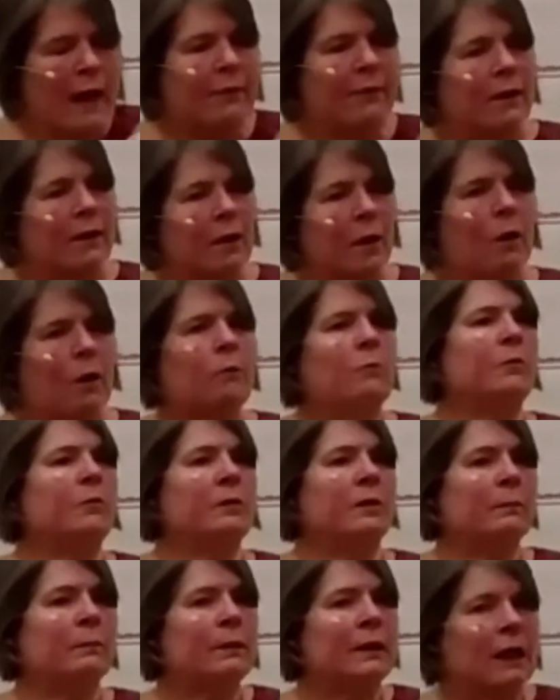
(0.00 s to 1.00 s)
and then
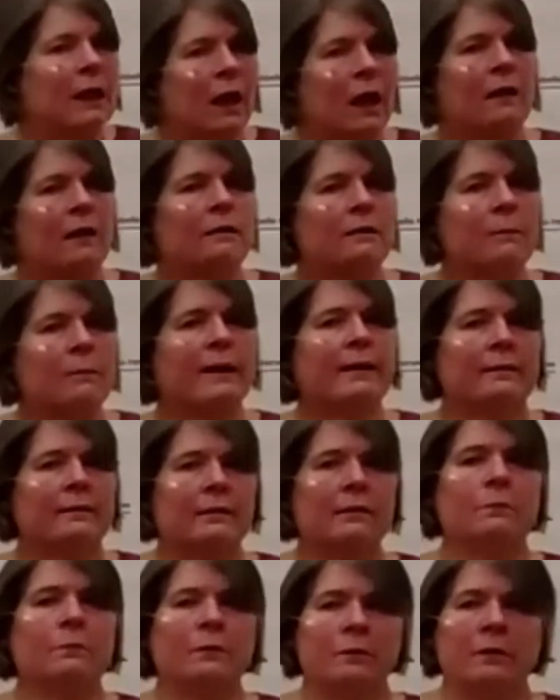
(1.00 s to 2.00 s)
hopefully being honored by the
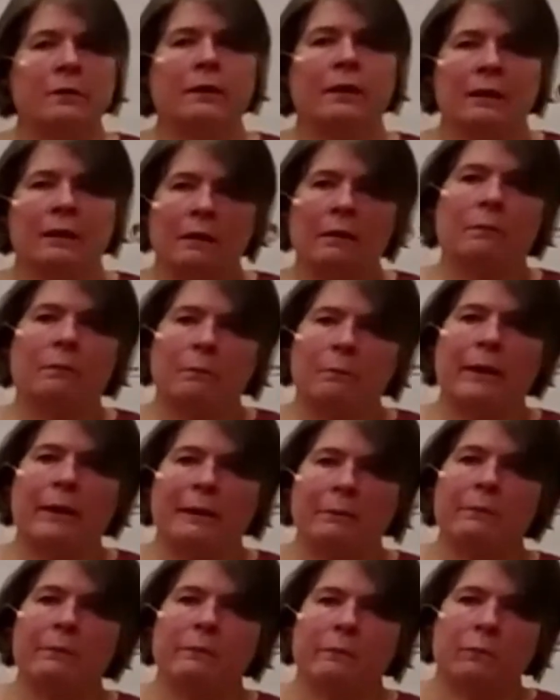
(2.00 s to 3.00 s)
community
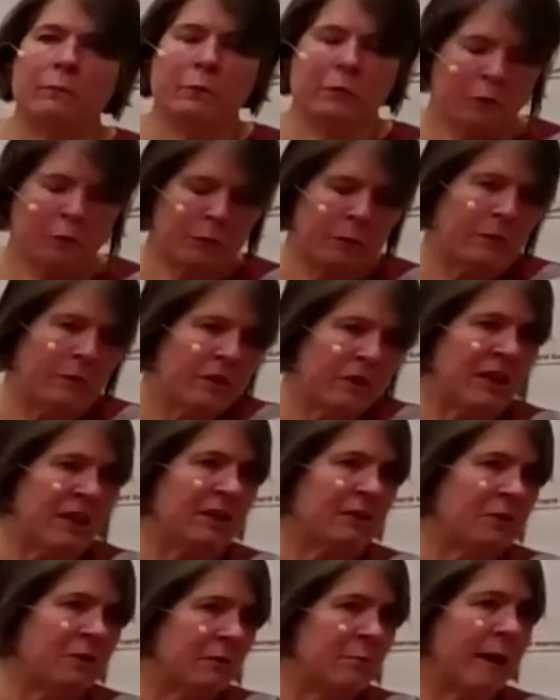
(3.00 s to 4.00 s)
by, through the
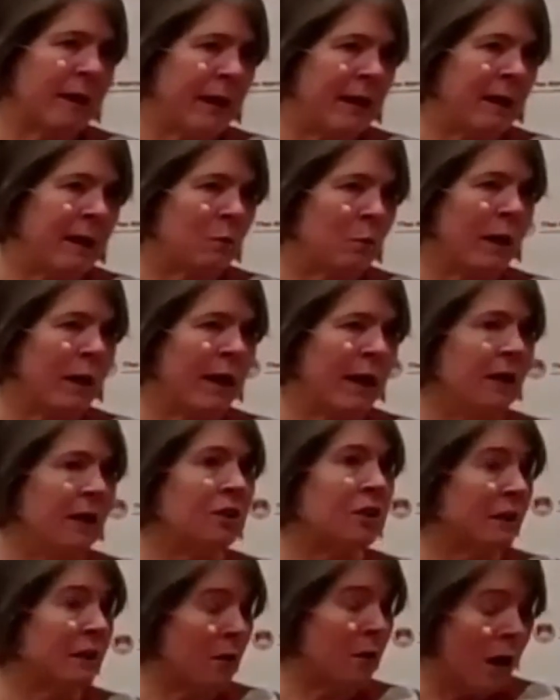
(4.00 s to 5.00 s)
gesture of paying a wage
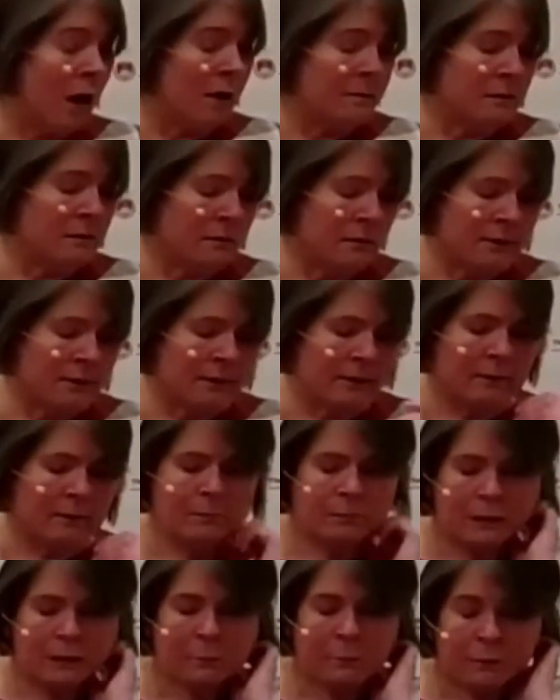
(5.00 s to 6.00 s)
and also
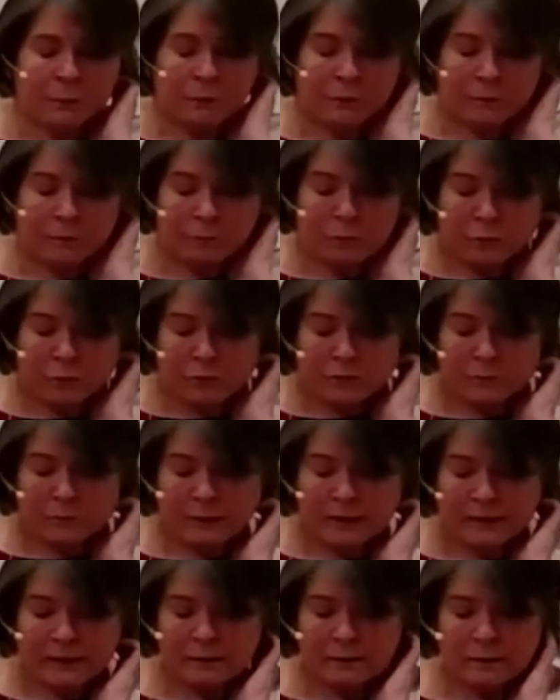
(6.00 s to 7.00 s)
giving people the
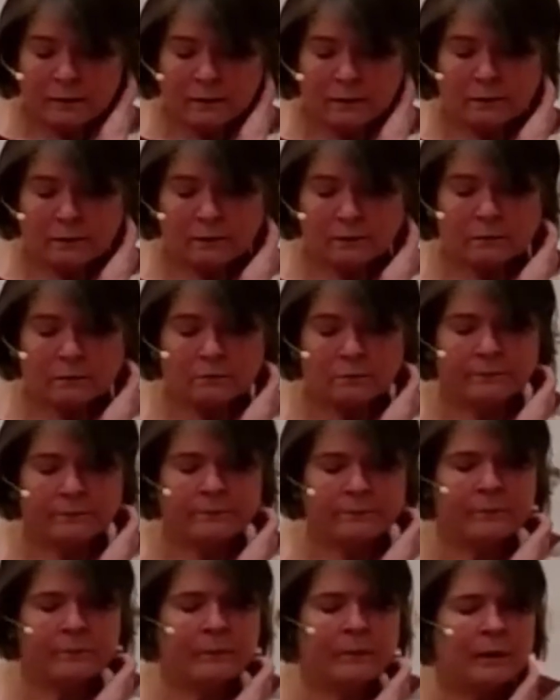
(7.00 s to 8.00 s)
respect that they're due.
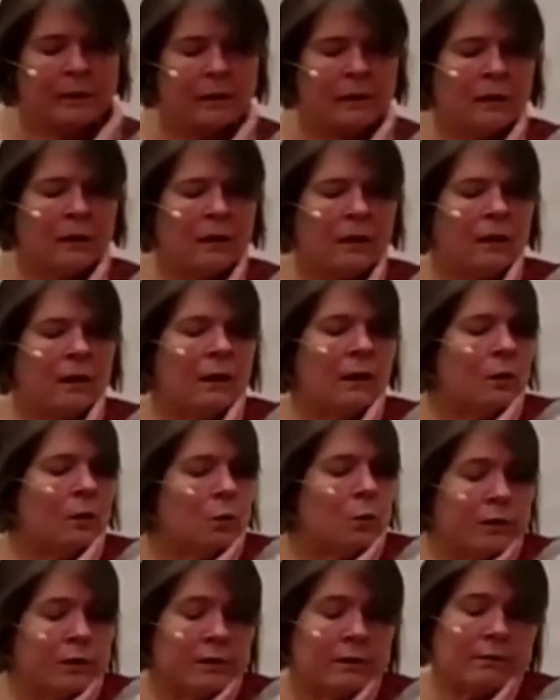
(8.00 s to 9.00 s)

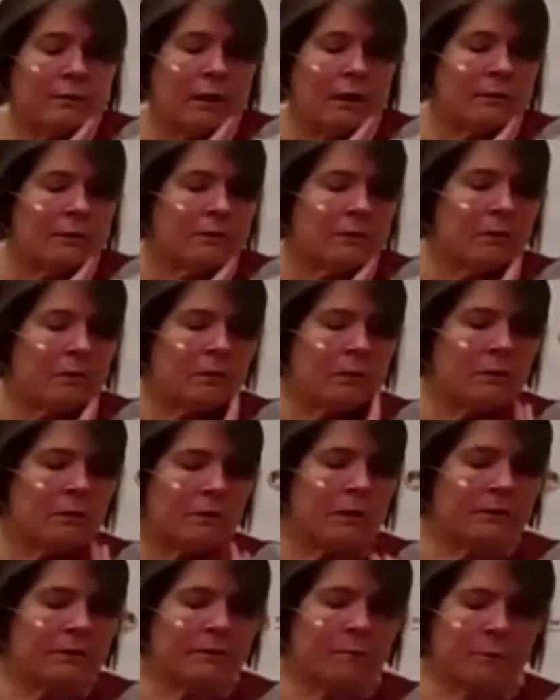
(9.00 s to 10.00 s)
Work is also the
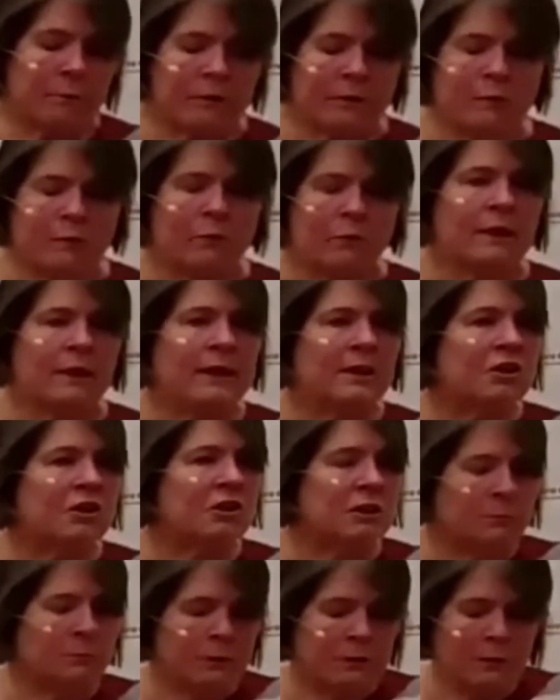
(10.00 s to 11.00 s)
locus of building
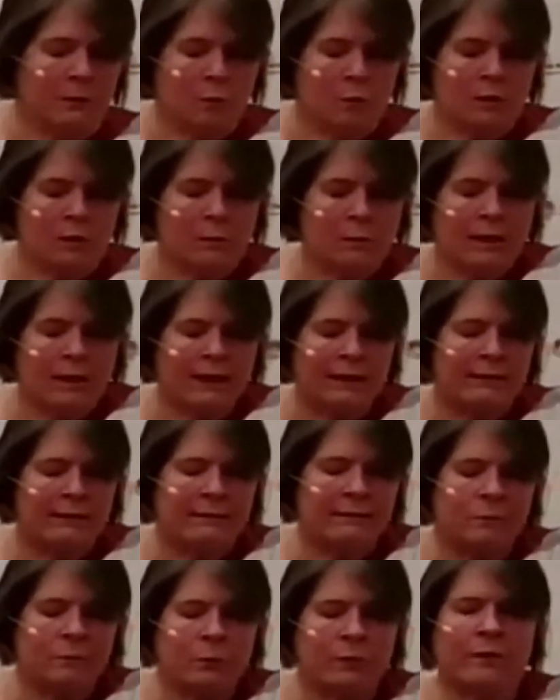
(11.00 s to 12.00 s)
relationships in the
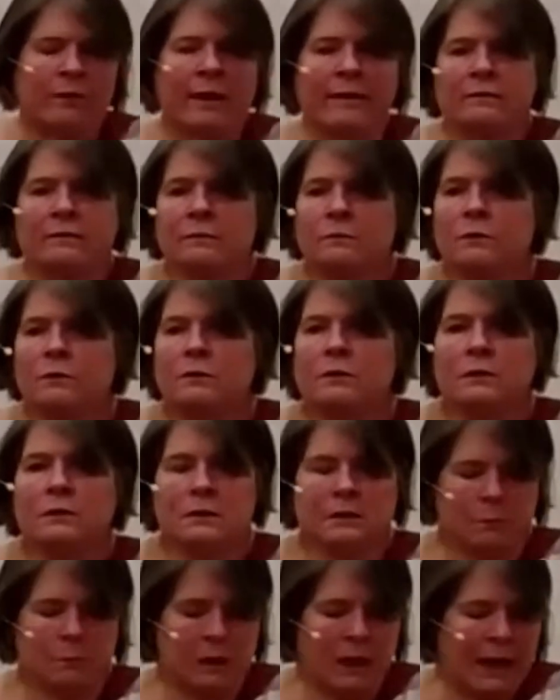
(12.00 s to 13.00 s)
workplace with customers and
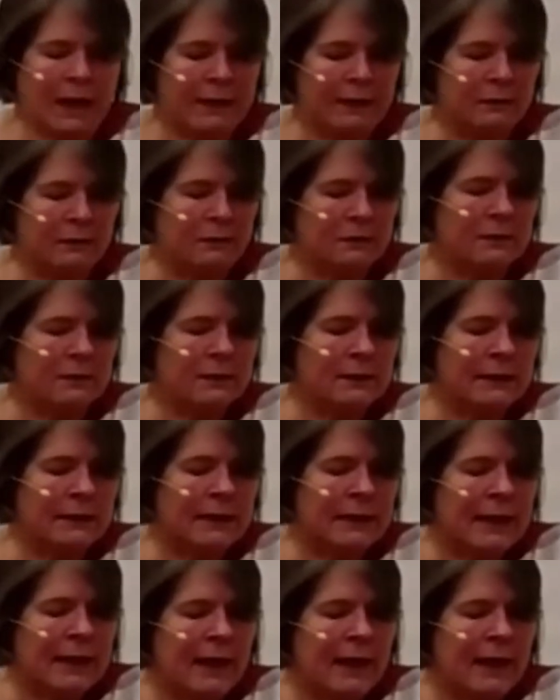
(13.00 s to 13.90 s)
suppliers.